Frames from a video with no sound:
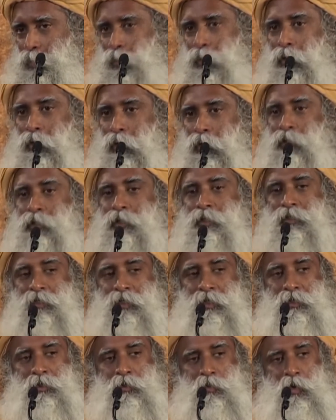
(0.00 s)
When all these
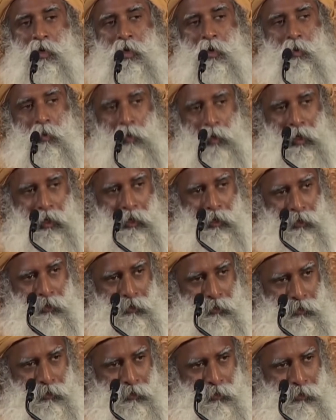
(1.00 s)
things work
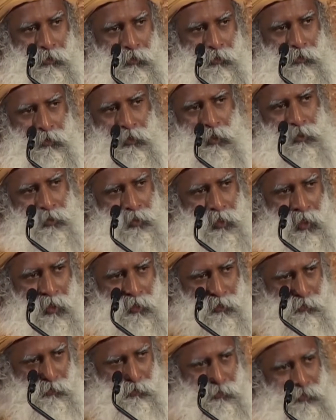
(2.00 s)
well, that's
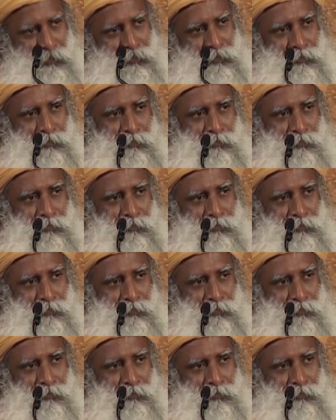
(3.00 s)
health.